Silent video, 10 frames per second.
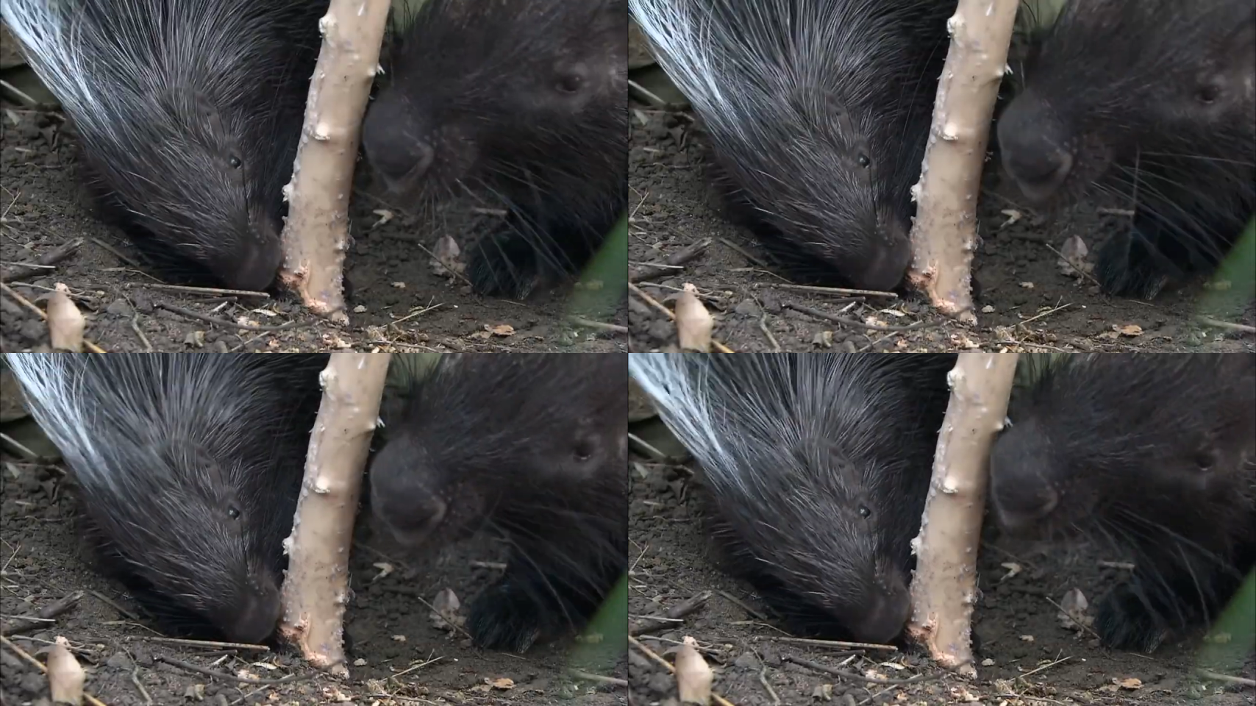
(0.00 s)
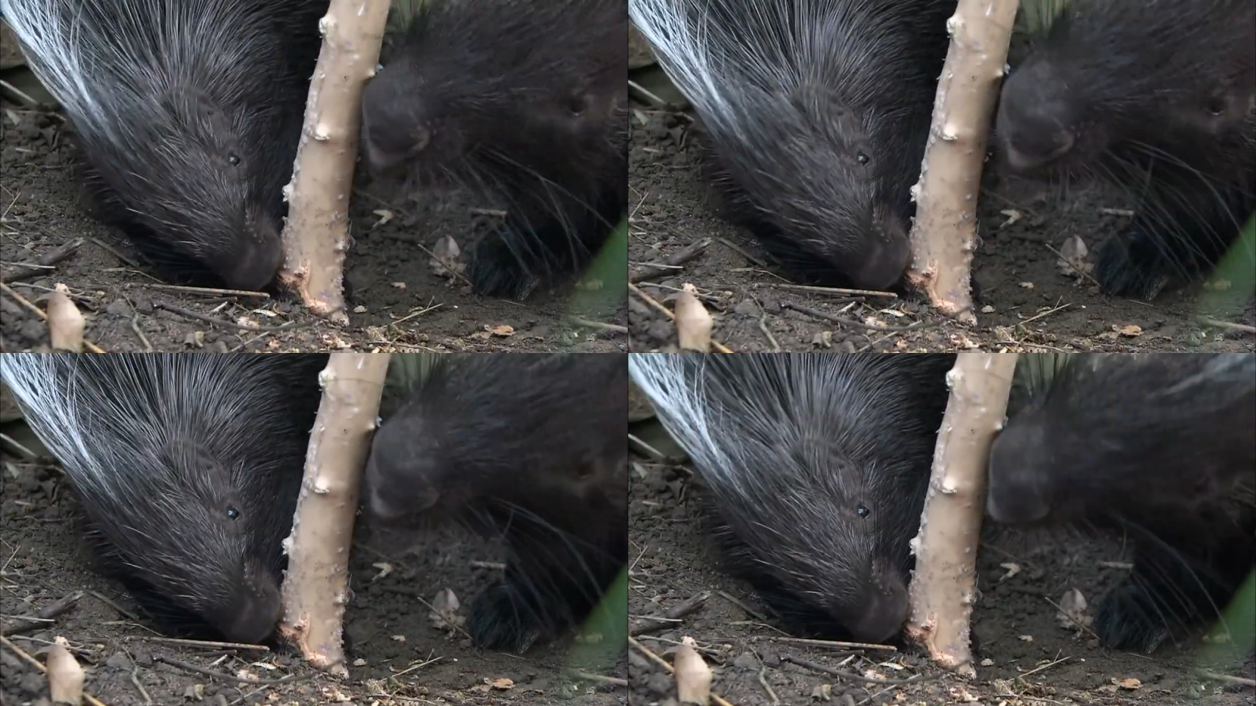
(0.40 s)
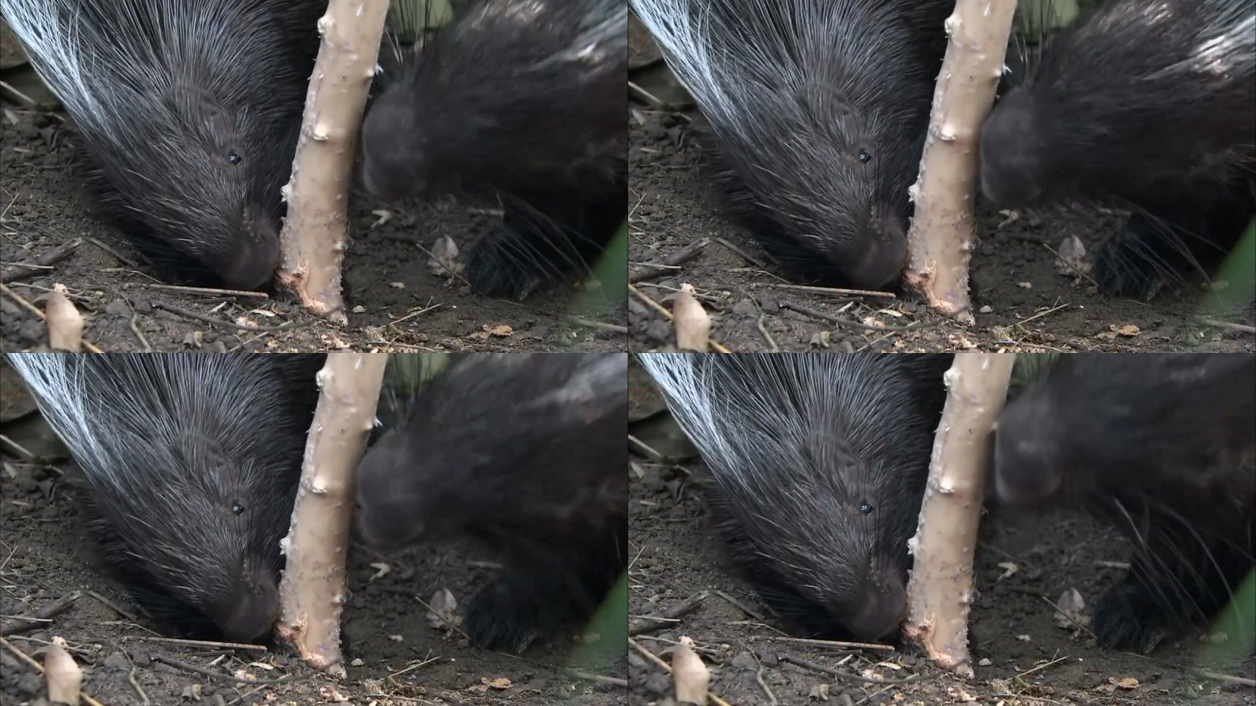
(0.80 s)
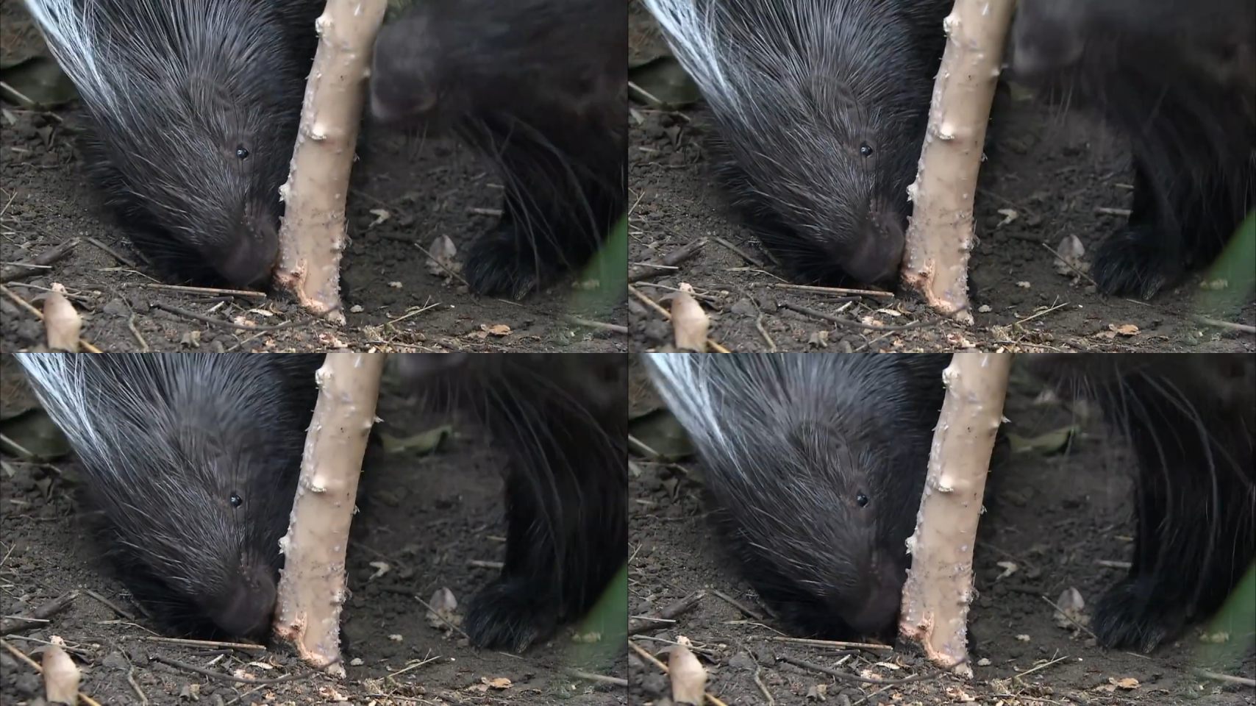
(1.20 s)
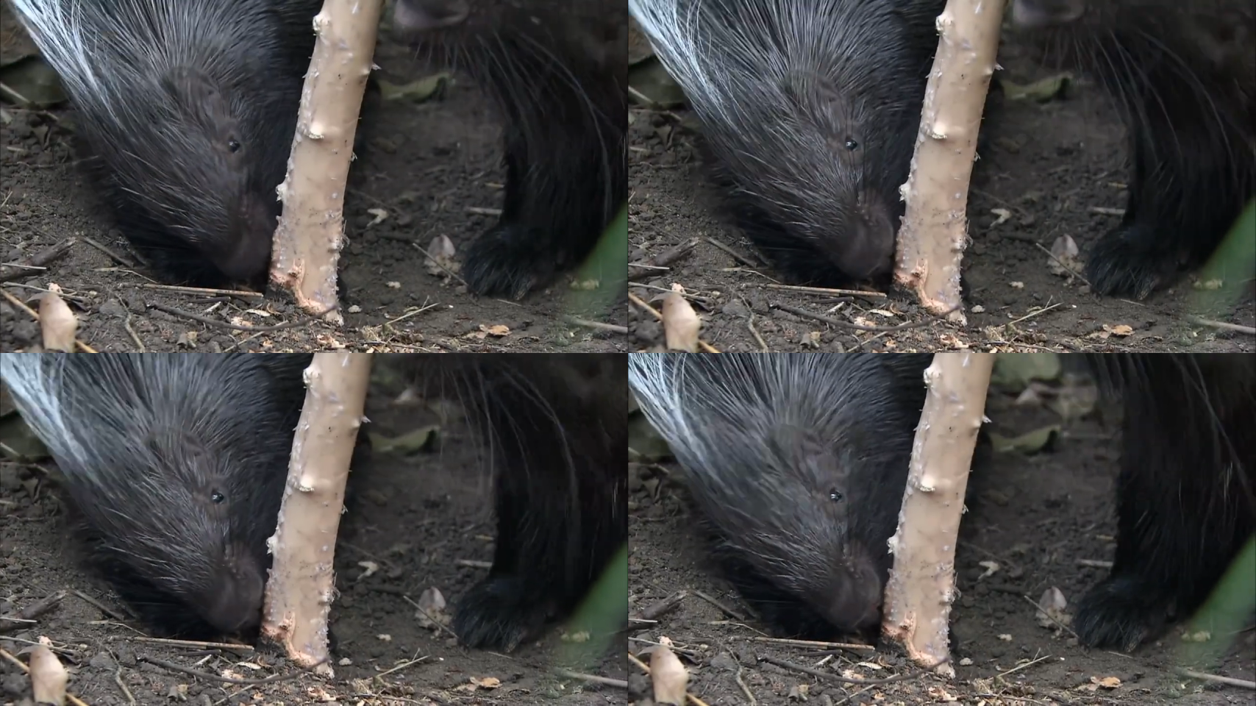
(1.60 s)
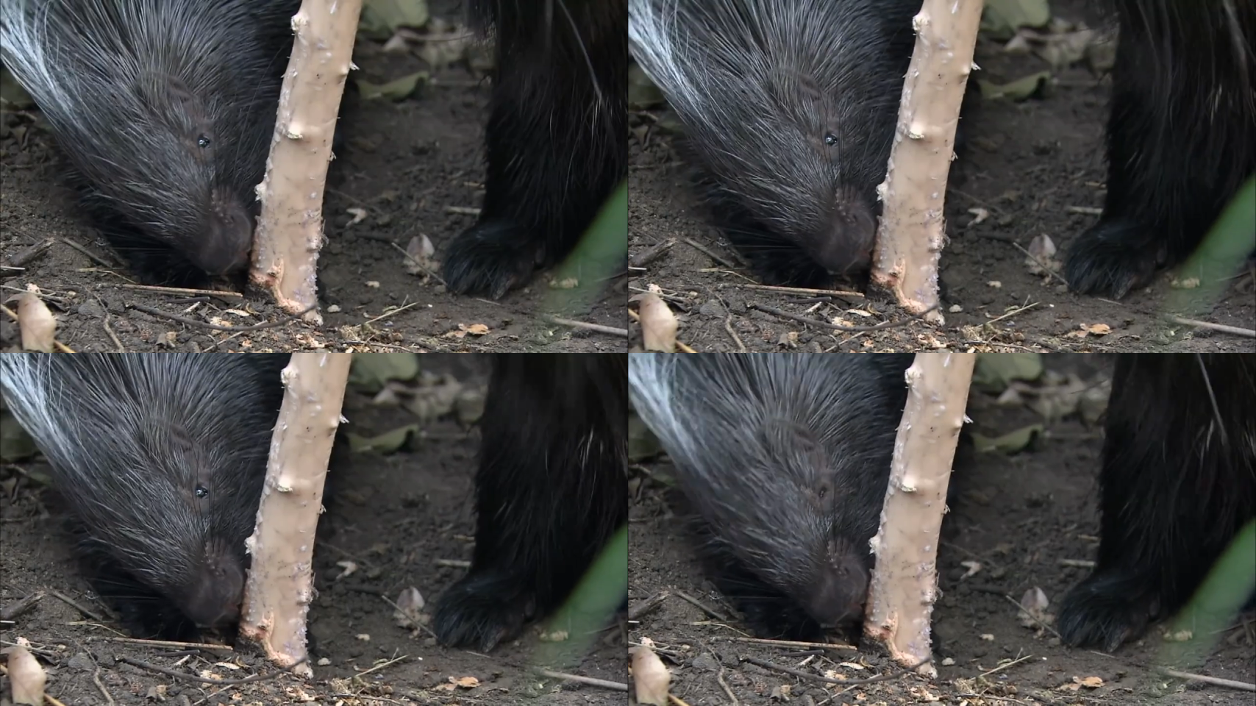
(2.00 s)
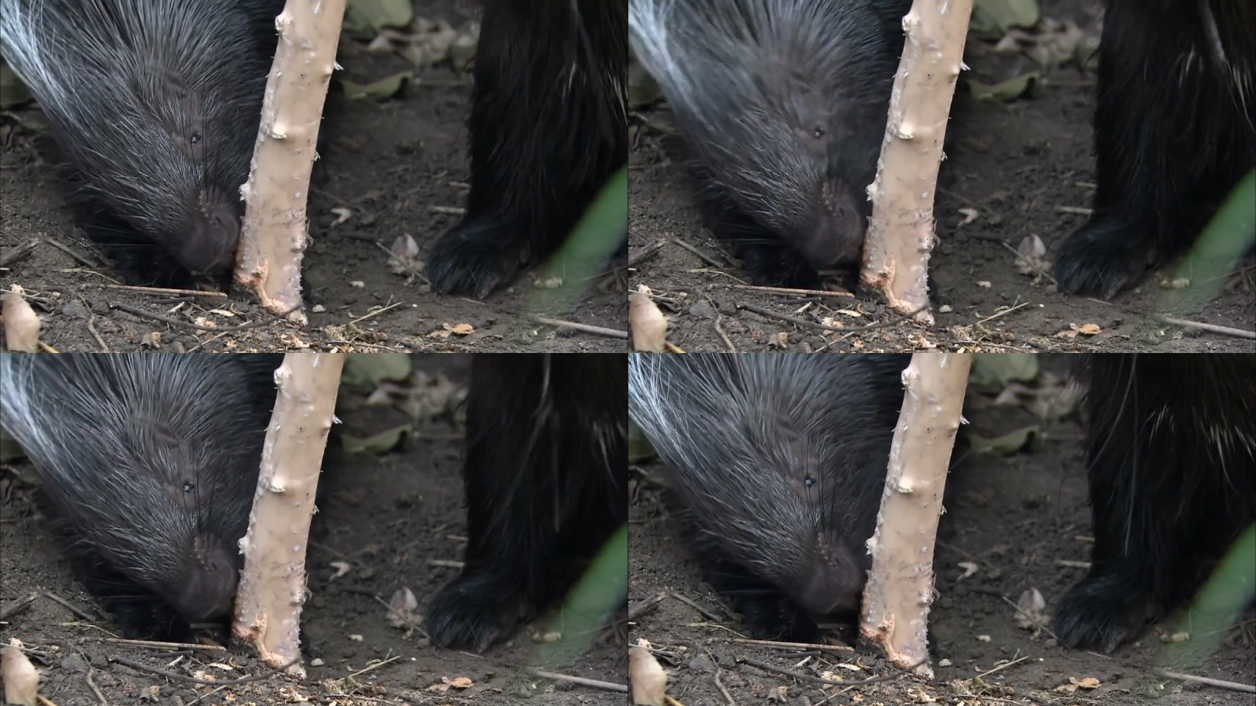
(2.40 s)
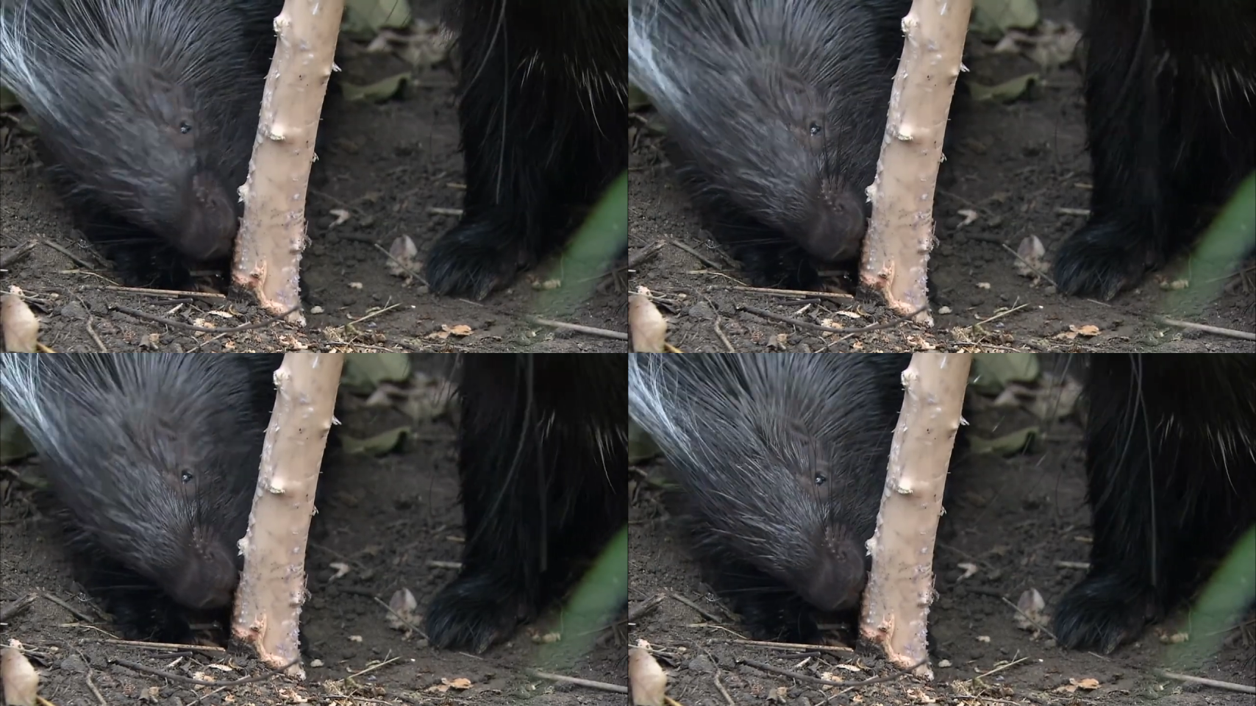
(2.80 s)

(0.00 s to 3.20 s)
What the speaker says: [unreadable: no face in view]